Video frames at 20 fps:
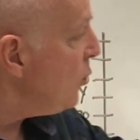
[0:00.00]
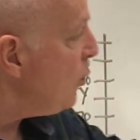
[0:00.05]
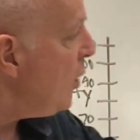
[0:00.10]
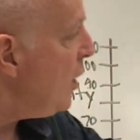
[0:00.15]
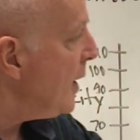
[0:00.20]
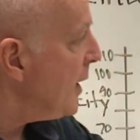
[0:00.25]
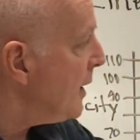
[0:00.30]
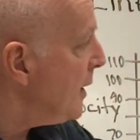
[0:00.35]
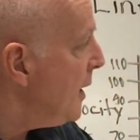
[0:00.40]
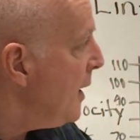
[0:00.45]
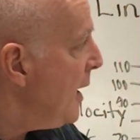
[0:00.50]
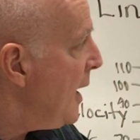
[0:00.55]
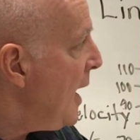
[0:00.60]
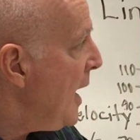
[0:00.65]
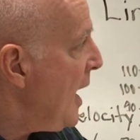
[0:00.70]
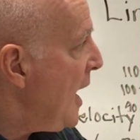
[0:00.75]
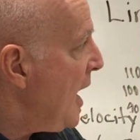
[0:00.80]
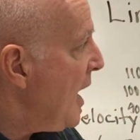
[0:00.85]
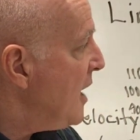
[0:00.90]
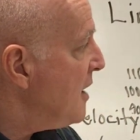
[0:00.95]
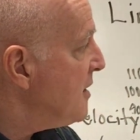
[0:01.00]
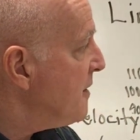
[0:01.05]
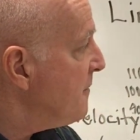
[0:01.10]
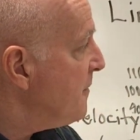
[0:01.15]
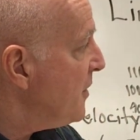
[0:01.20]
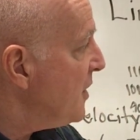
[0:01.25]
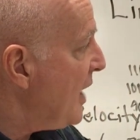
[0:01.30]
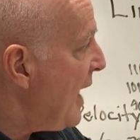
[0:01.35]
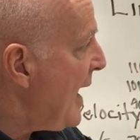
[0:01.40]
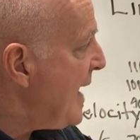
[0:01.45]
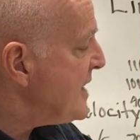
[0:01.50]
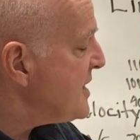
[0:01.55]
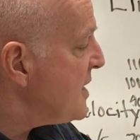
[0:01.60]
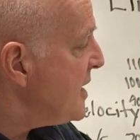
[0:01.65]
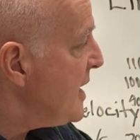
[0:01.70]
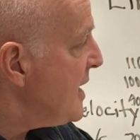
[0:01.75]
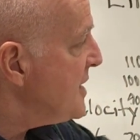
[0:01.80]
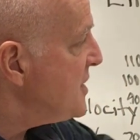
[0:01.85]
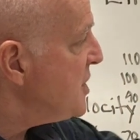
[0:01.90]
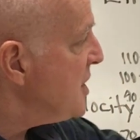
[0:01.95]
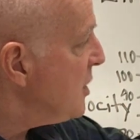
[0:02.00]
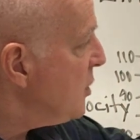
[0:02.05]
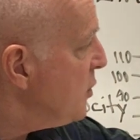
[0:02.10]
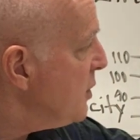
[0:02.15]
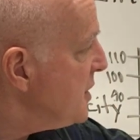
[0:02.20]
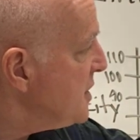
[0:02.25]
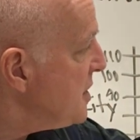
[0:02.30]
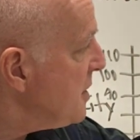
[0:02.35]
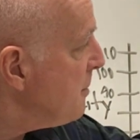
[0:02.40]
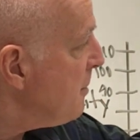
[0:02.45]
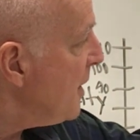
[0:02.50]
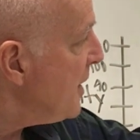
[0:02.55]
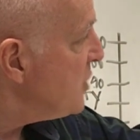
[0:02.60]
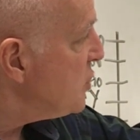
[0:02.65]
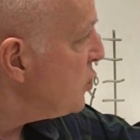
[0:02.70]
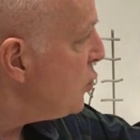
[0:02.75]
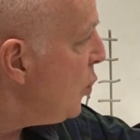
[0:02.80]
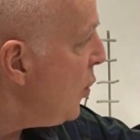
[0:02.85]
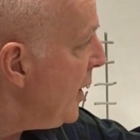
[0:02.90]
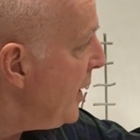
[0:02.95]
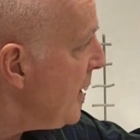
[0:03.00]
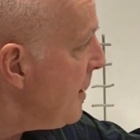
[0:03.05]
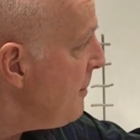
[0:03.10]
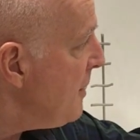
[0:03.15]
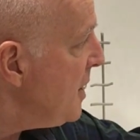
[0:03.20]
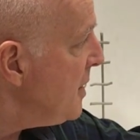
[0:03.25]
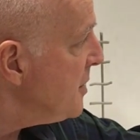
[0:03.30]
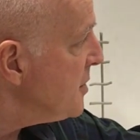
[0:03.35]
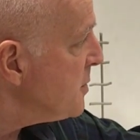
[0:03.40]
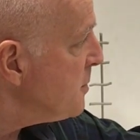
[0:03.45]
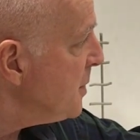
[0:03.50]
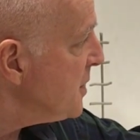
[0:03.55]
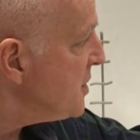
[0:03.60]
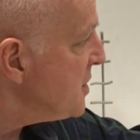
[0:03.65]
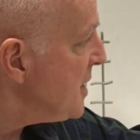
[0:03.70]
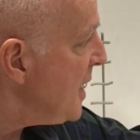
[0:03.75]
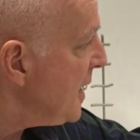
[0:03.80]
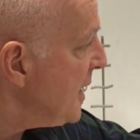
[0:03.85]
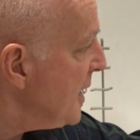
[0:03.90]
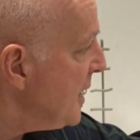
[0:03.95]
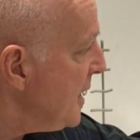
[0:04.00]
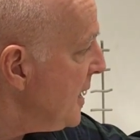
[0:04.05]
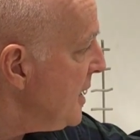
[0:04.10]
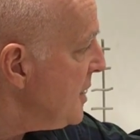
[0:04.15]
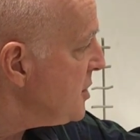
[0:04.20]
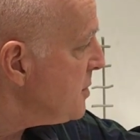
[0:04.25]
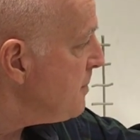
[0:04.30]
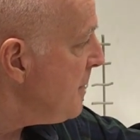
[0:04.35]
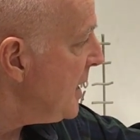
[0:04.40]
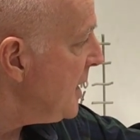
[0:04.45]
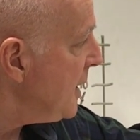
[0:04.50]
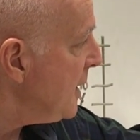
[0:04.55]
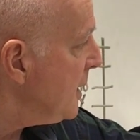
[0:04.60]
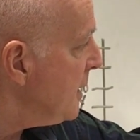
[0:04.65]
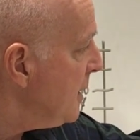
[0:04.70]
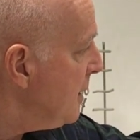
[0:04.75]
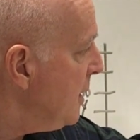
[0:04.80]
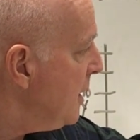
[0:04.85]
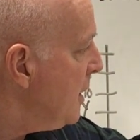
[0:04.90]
to 1, and the velocity is increasing by 20 meters per second each minute,